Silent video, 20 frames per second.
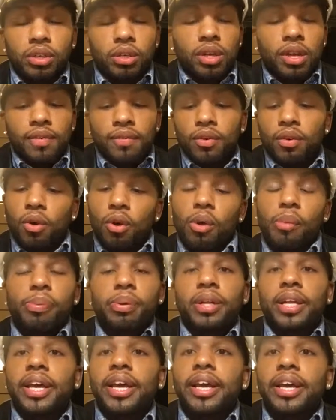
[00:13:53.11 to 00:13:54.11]
You either going to
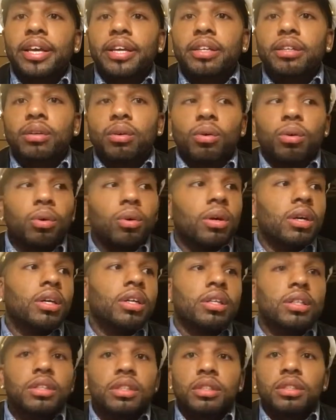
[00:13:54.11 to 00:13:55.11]
play it
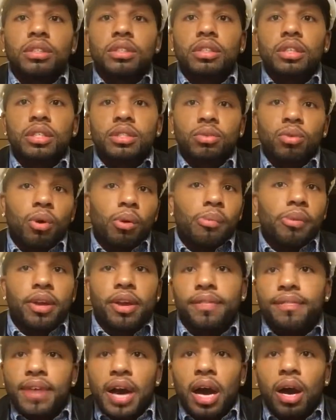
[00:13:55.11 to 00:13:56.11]
or it's going to be
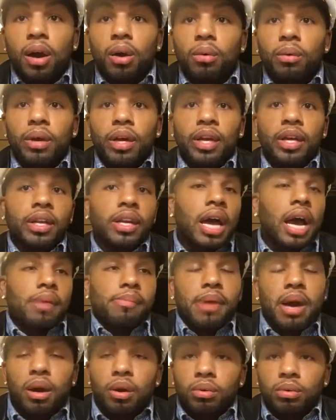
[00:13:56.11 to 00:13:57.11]
a foul and
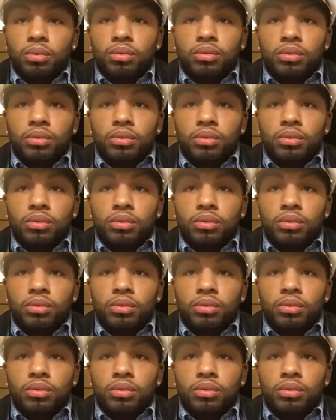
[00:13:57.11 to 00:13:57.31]
I'm out.